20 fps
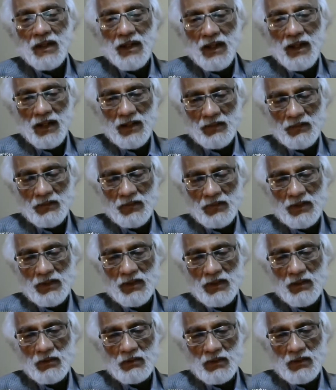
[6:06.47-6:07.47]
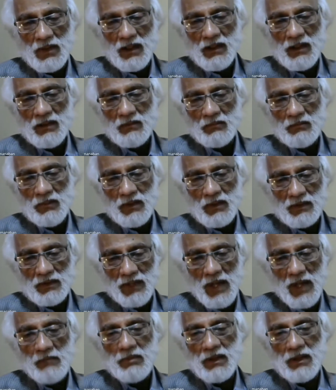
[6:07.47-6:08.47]
um, you know, um,
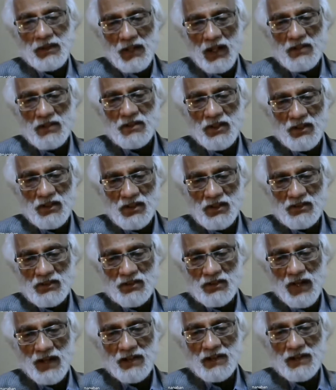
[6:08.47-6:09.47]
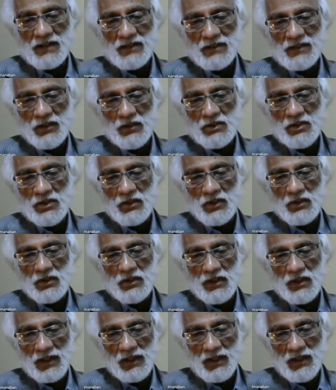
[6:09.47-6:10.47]
tribal cultural studies,
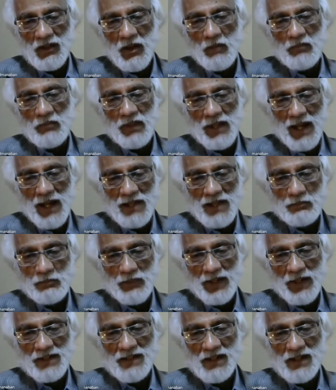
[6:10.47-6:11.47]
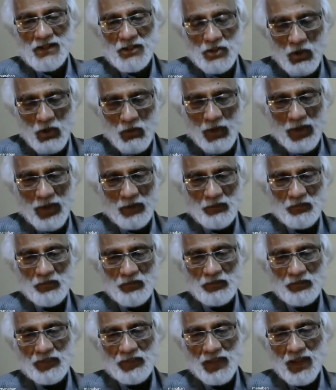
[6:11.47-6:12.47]
socio-economic aspects, and so
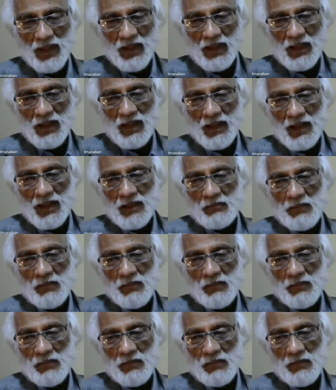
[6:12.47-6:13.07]
on.